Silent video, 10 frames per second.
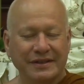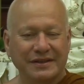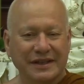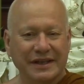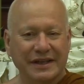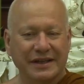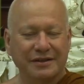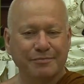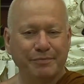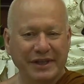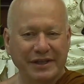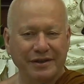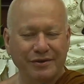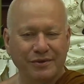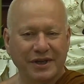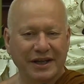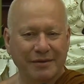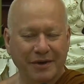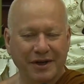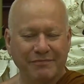seeing it as me, who I am,